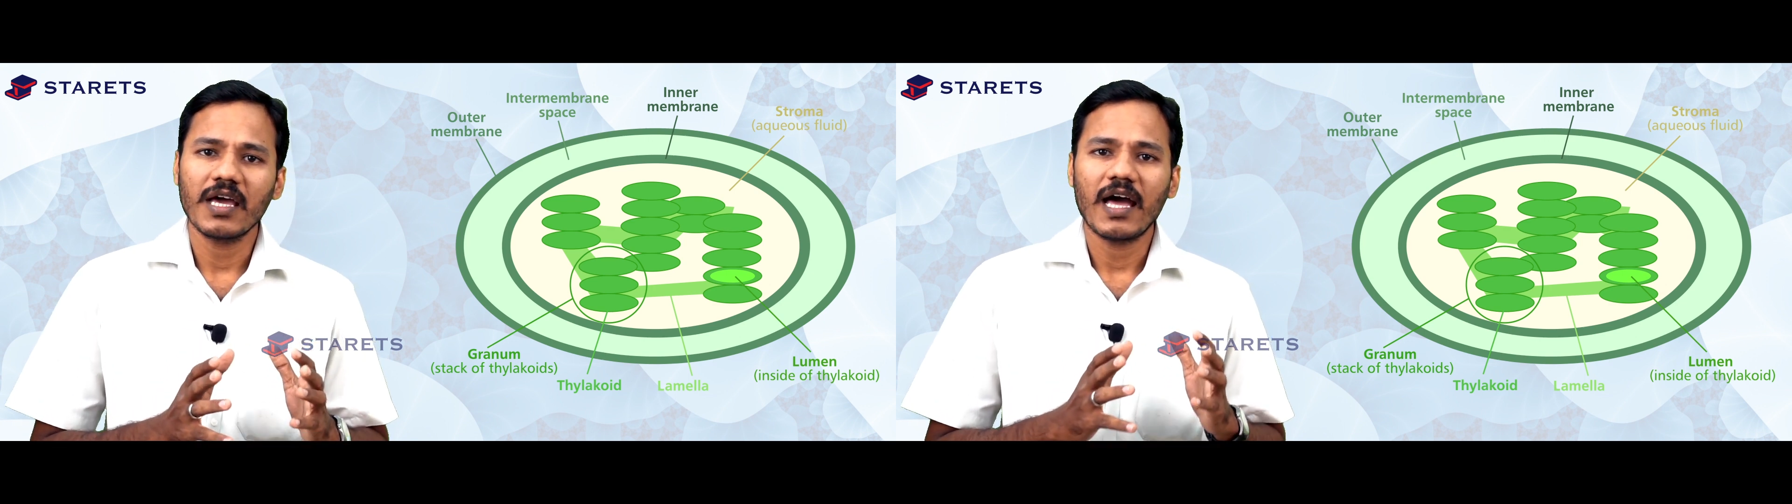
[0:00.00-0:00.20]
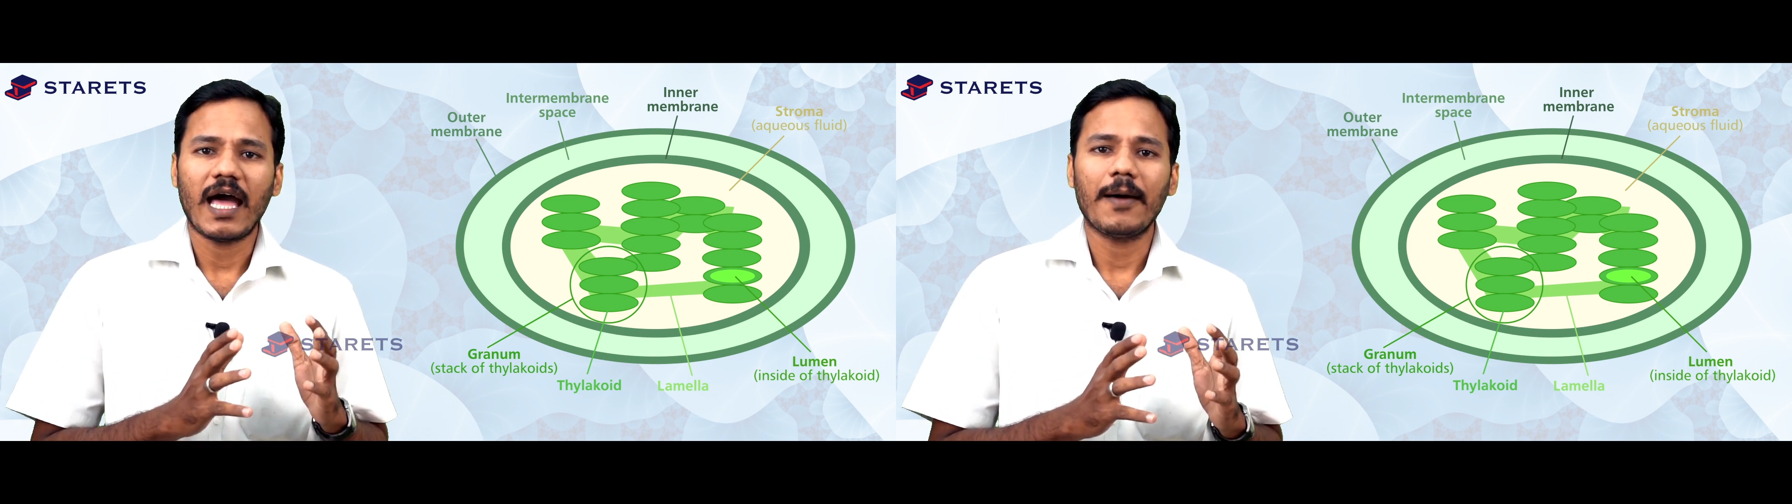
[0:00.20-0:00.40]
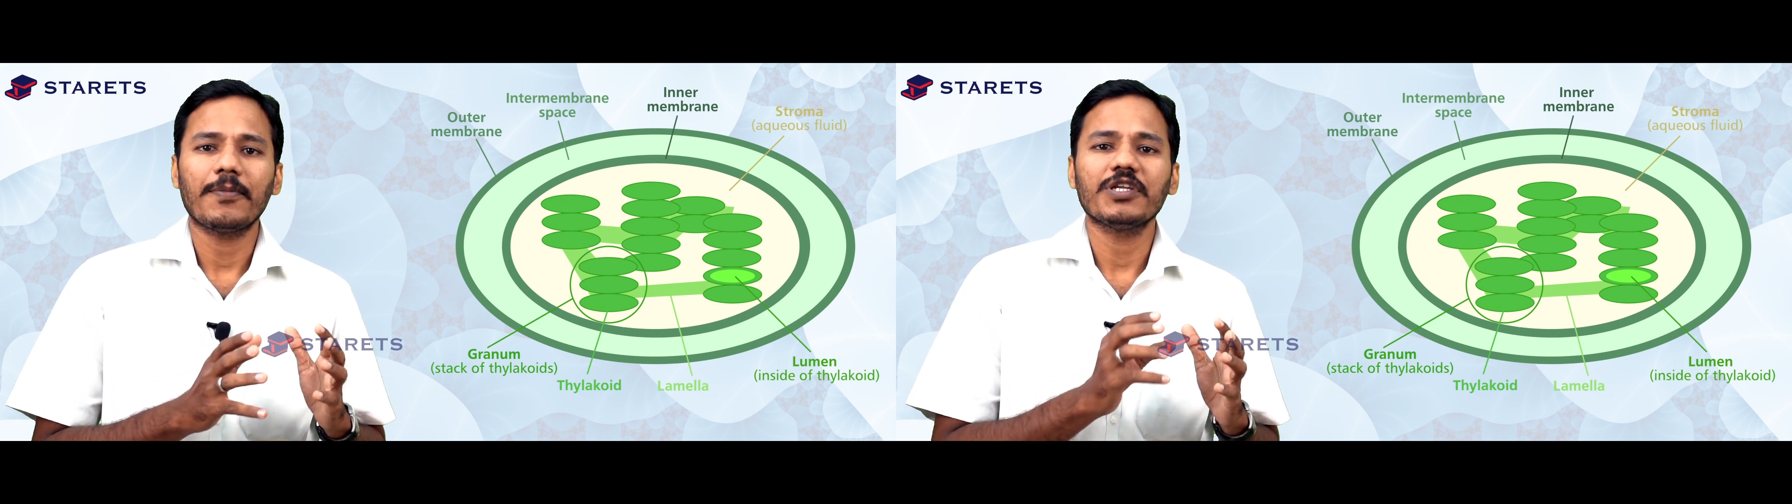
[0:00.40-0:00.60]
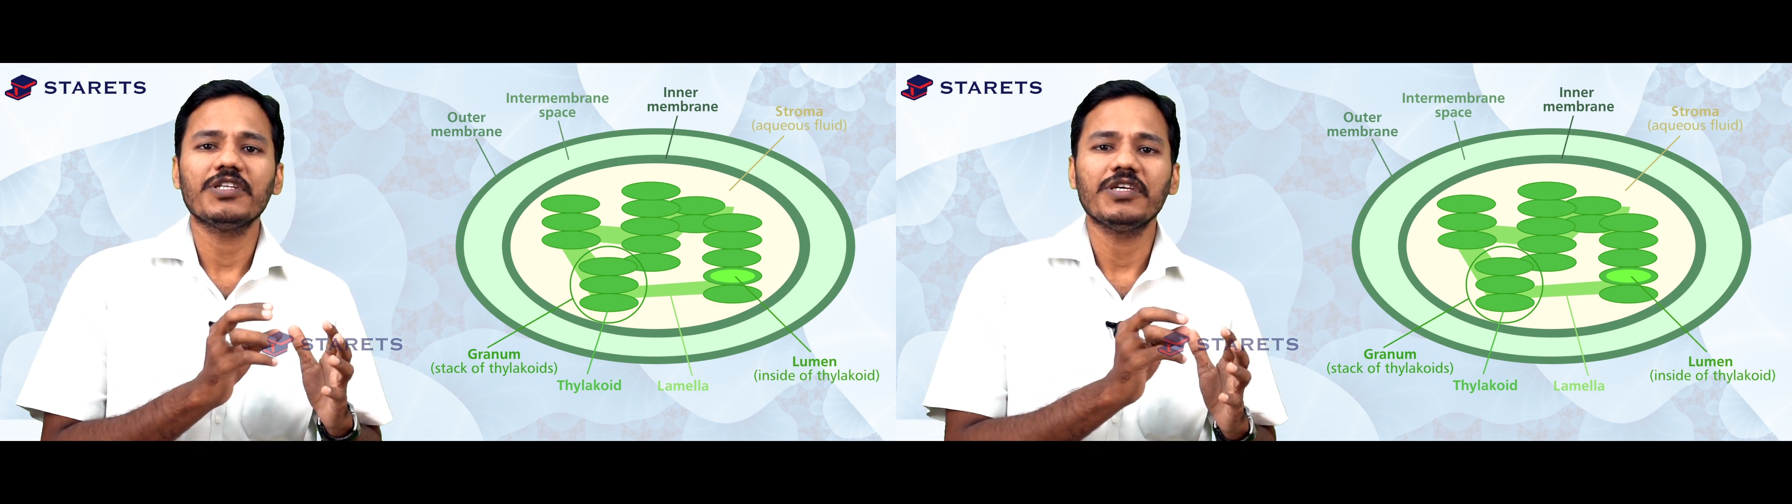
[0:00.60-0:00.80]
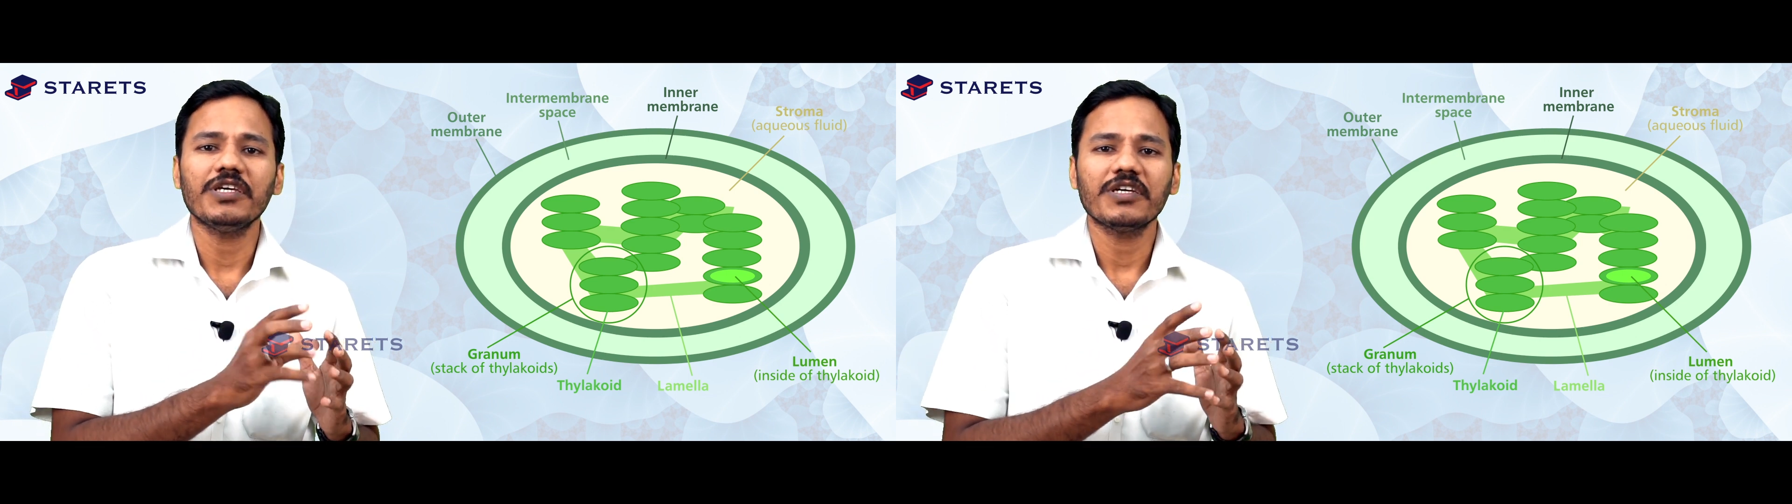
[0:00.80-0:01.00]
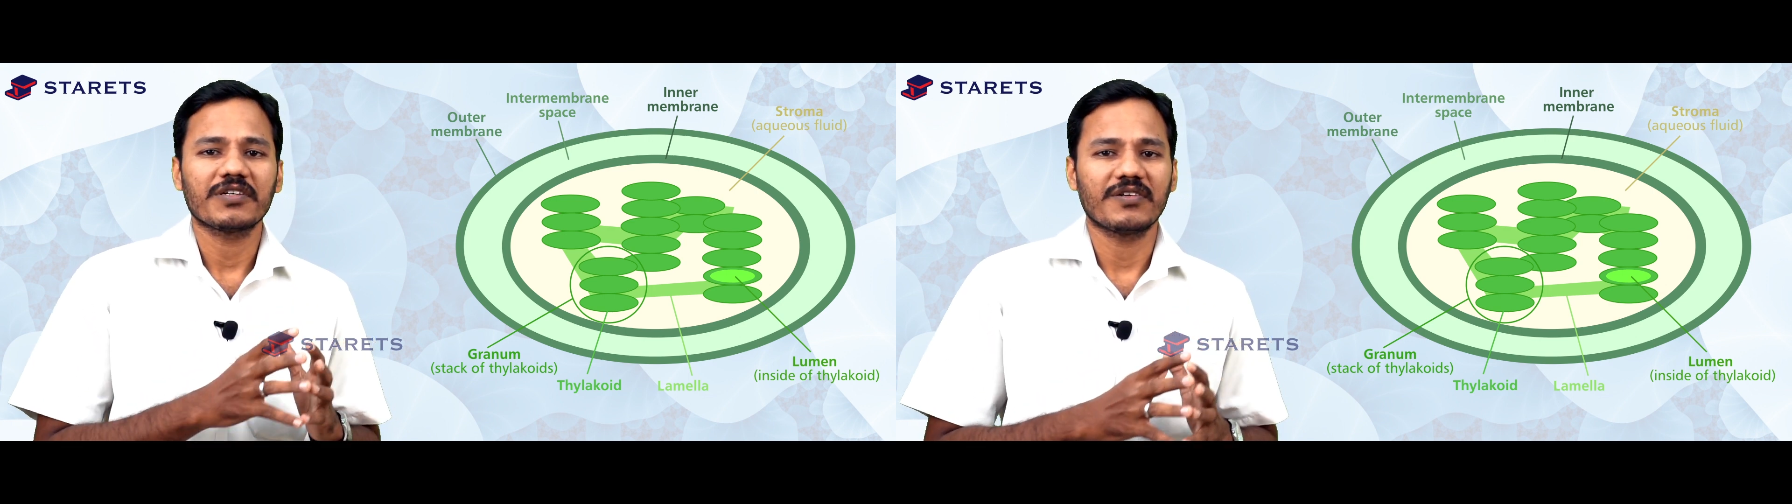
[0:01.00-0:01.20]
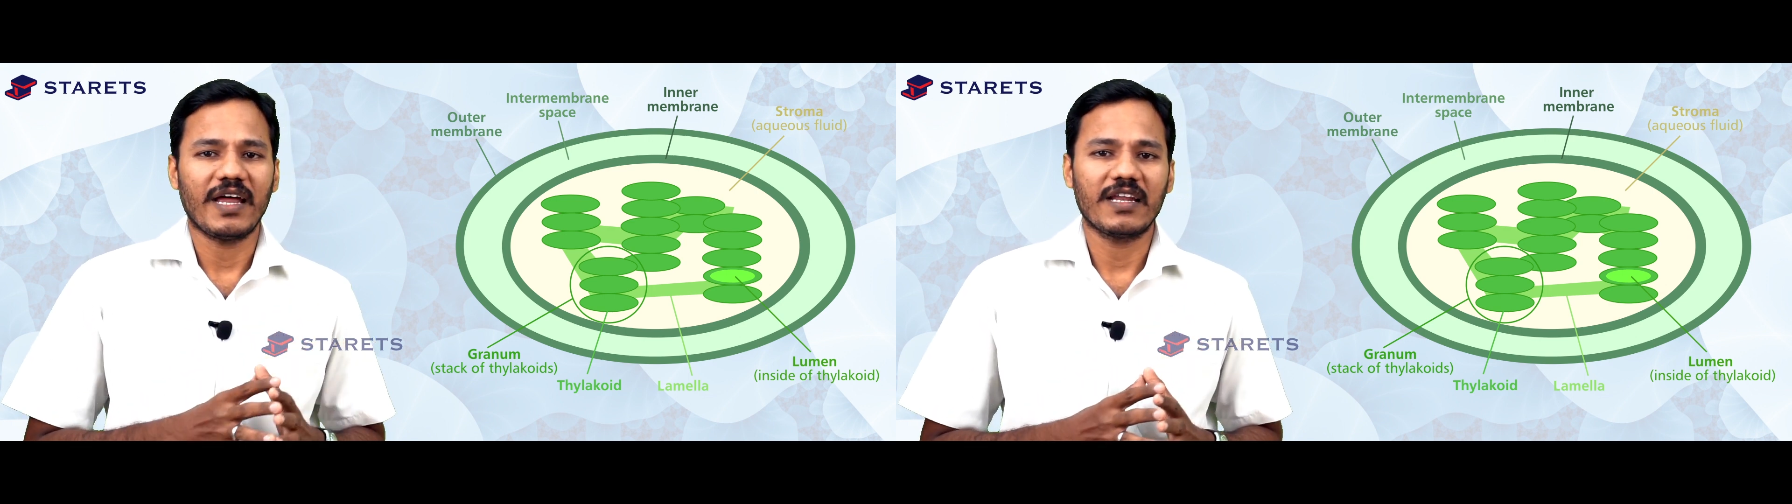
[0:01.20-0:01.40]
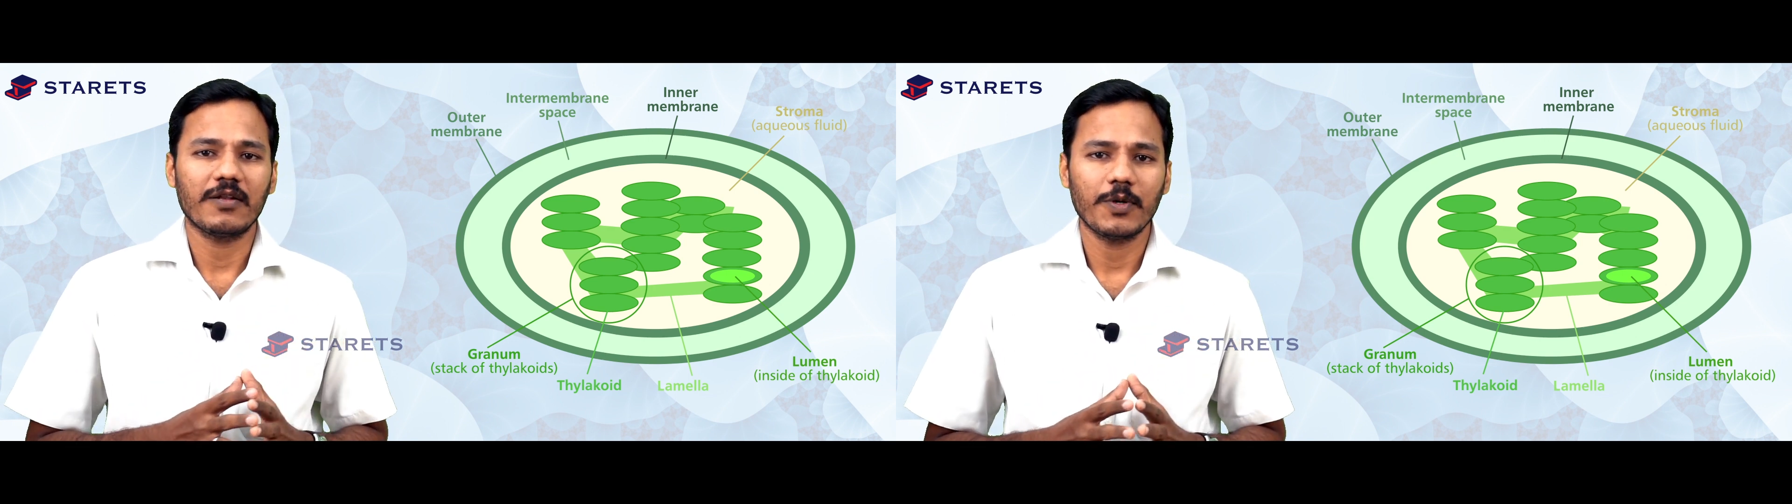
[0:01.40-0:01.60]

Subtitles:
happen in the granule